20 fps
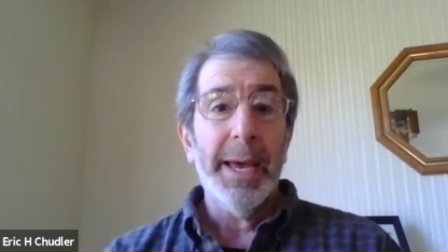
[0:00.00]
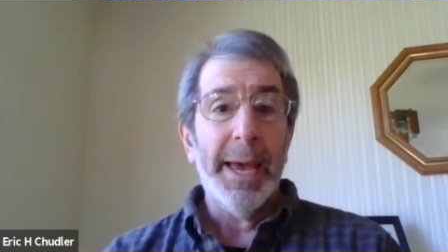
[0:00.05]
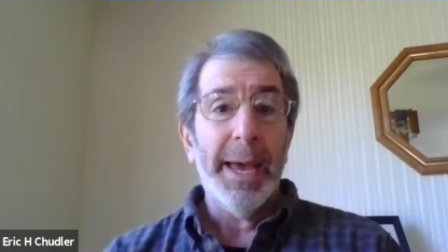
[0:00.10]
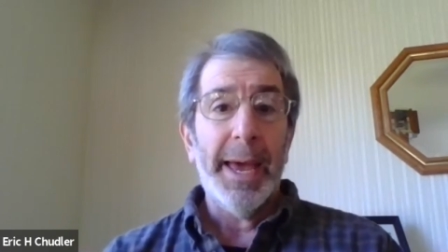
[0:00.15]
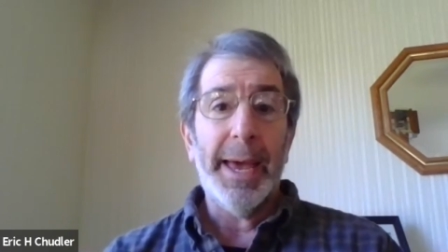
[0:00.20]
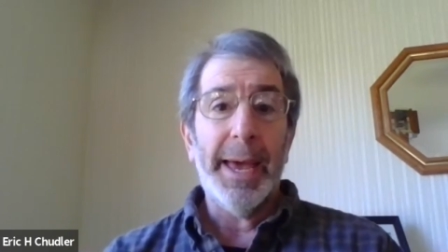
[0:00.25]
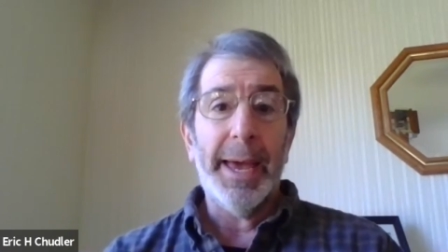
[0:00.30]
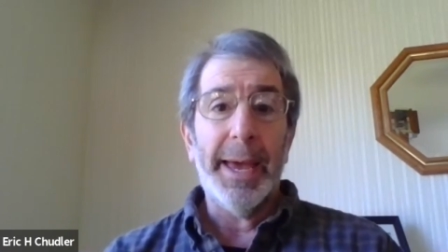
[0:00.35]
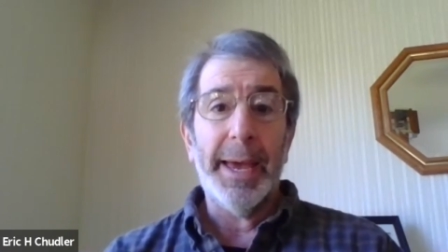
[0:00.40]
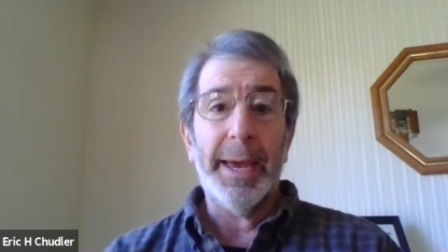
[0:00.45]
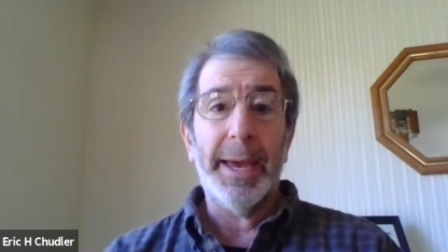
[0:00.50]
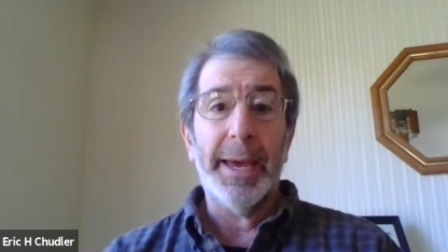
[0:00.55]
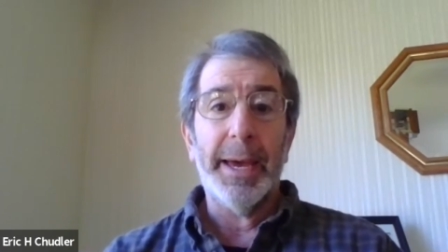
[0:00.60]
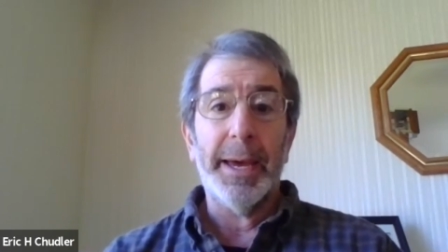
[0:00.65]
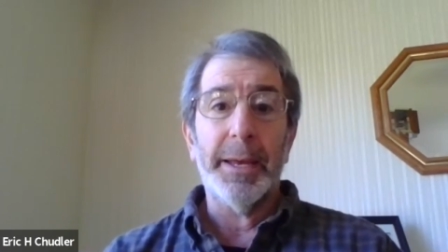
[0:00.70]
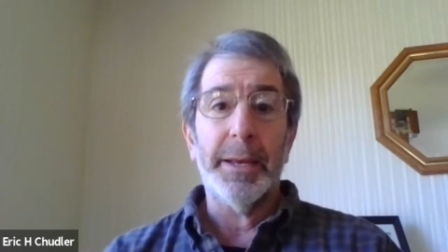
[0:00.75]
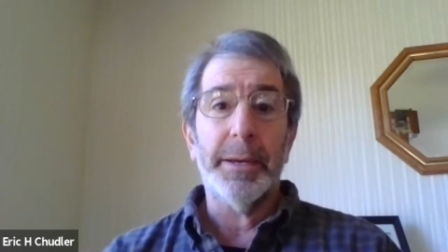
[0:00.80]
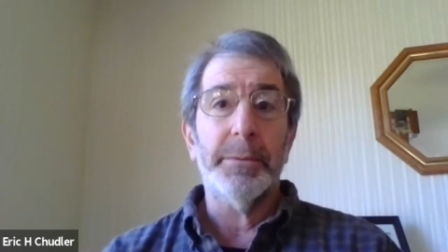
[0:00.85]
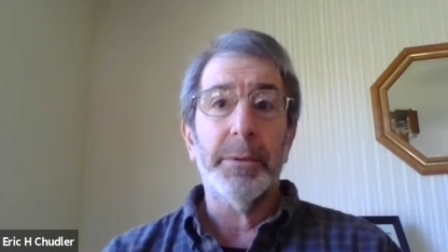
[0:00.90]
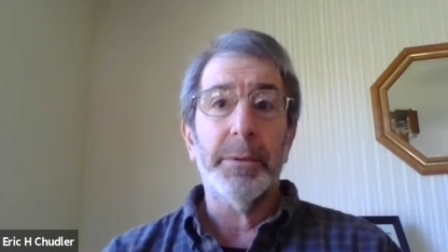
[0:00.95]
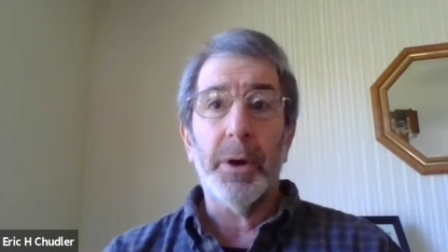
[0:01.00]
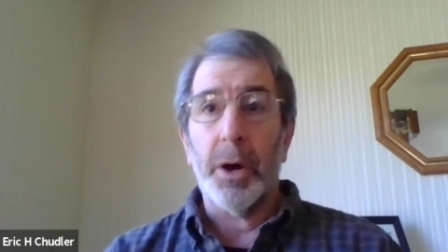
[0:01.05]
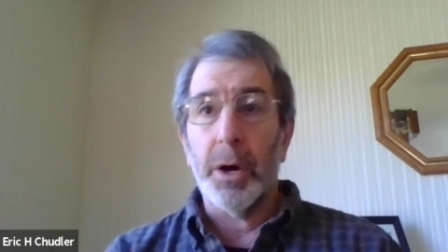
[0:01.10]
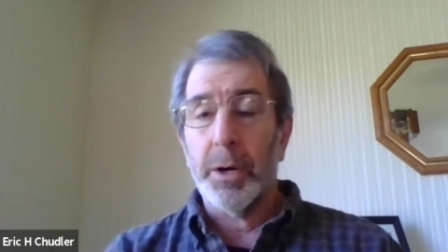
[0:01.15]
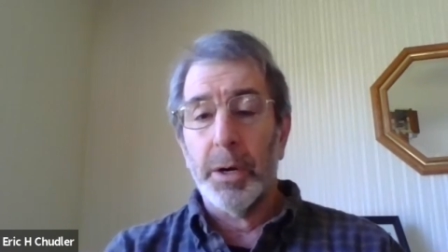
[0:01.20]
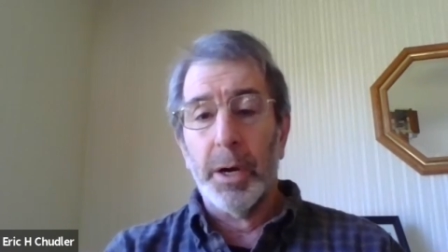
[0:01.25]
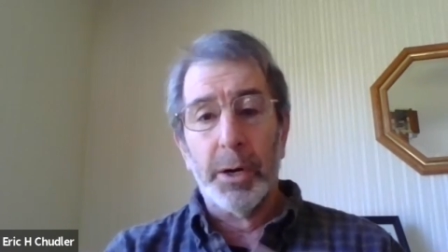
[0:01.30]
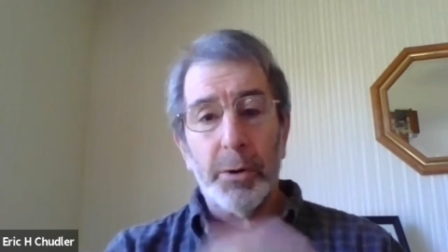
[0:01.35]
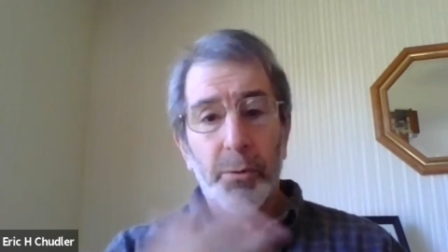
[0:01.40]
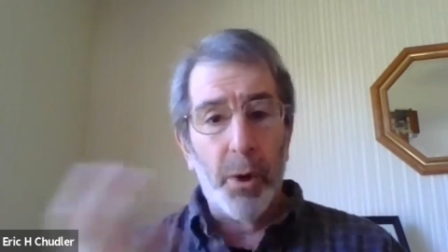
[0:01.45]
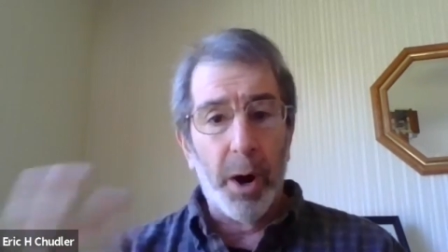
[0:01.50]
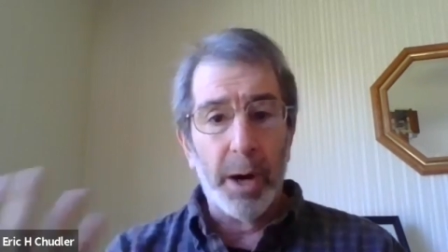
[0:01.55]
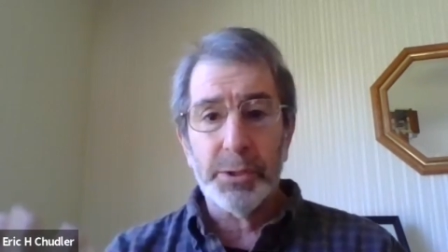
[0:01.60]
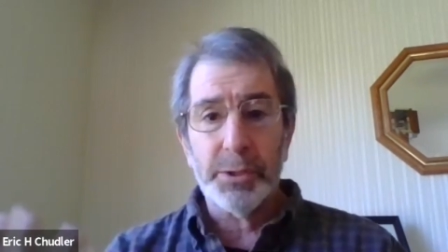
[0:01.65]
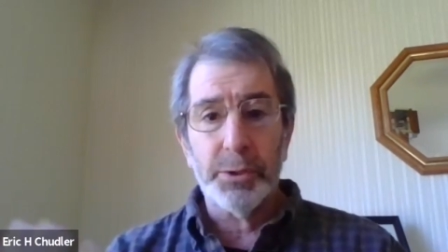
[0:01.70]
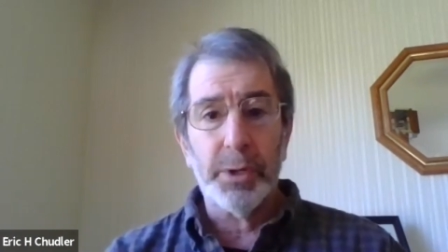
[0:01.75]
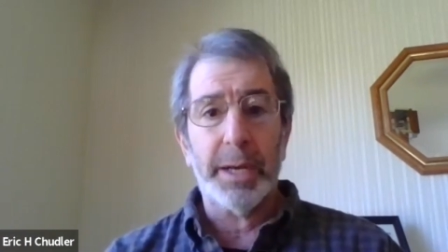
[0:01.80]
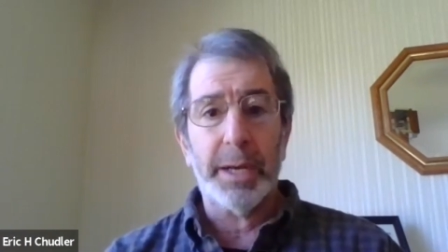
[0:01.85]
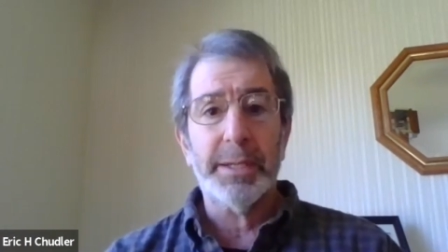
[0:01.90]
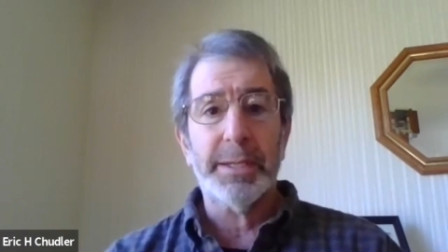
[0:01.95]
And across the
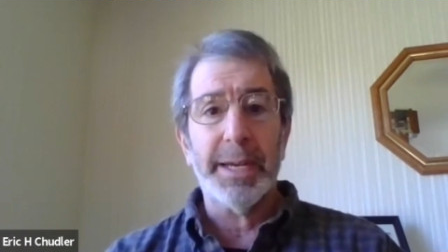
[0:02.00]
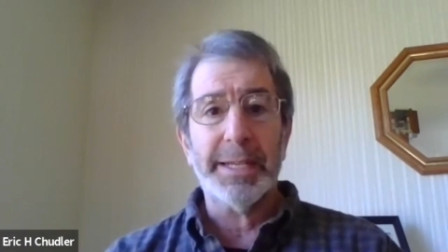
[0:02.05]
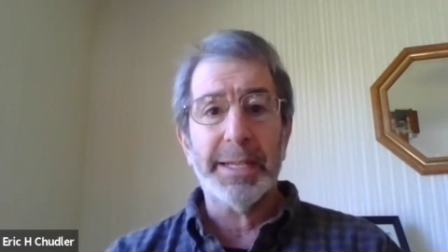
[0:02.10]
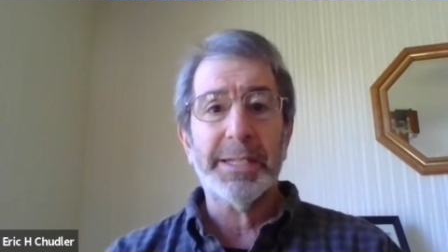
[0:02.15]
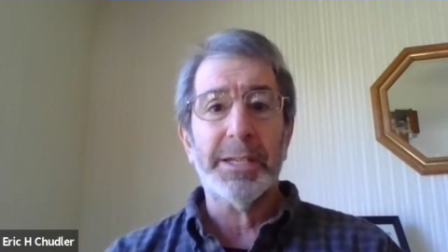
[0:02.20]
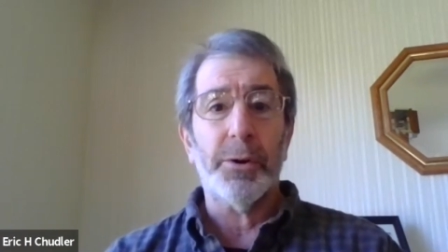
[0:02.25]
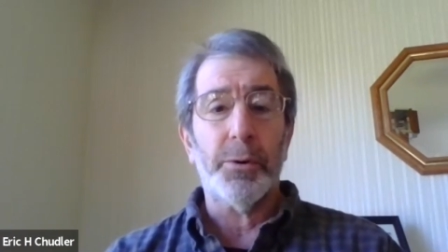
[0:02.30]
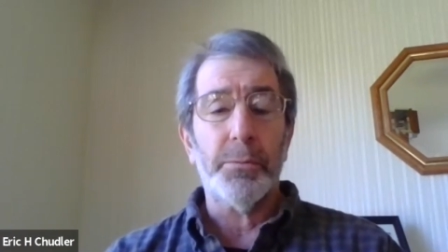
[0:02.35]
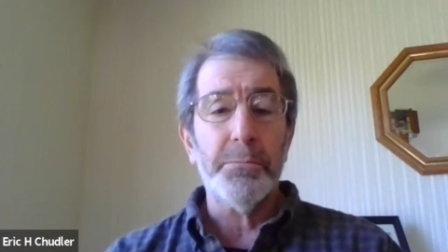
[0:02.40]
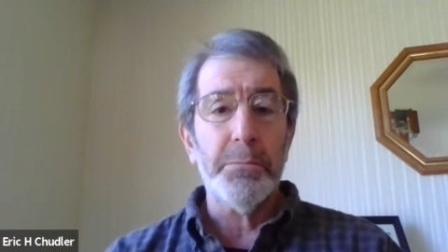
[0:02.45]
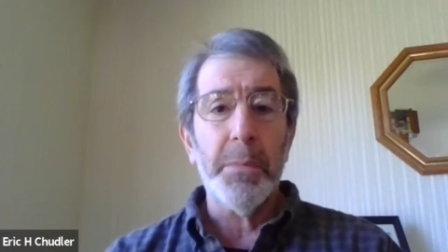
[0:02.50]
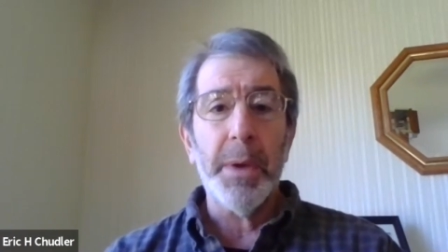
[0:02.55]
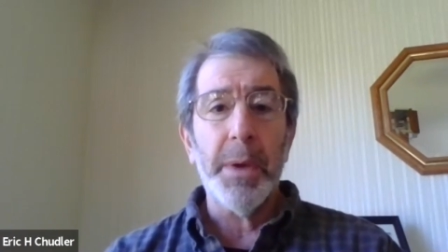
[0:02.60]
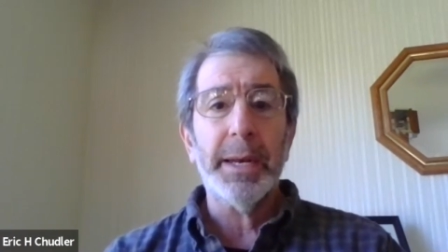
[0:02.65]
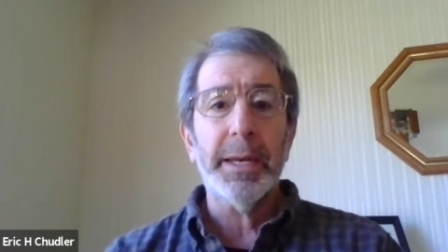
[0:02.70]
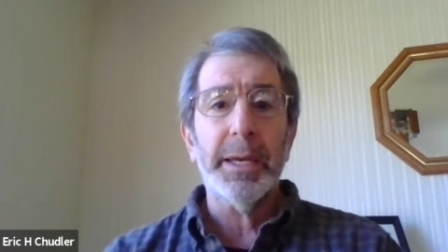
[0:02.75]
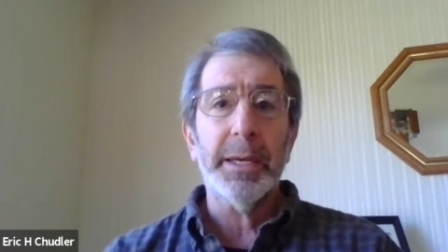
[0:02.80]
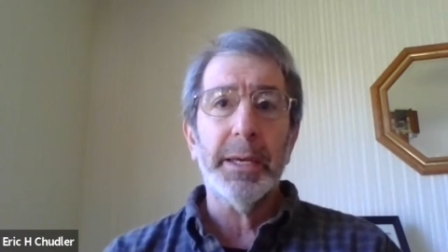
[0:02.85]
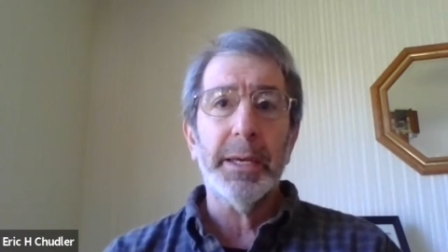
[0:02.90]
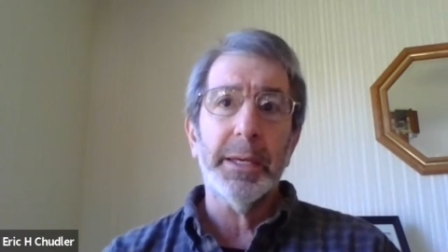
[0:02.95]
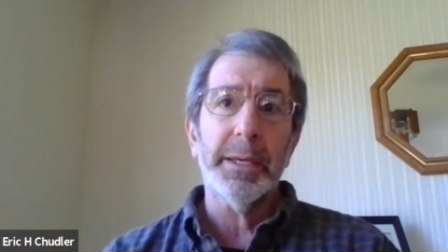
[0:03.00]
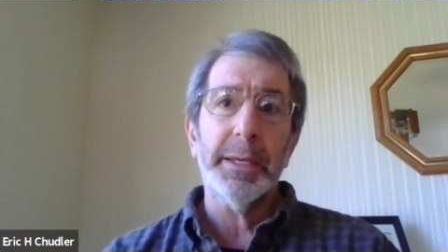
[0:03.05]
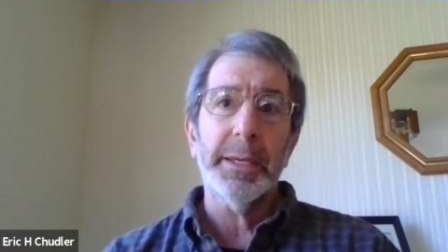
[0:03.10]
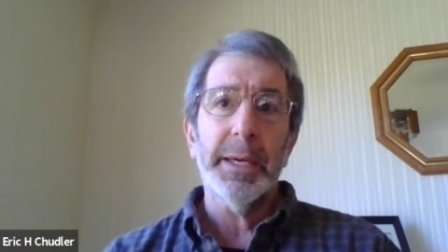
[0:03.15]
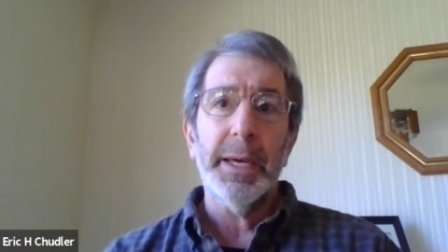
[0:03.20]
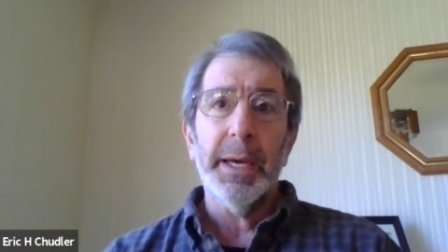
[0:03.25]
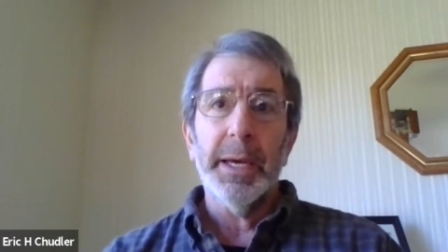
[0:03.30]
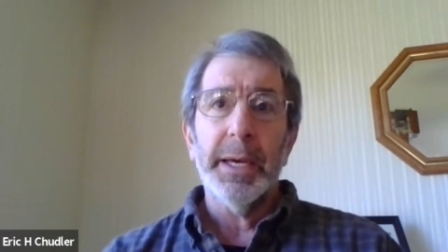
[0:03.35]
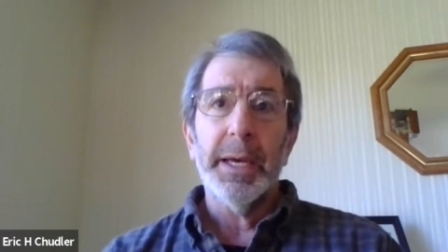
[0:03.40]
United States, there are many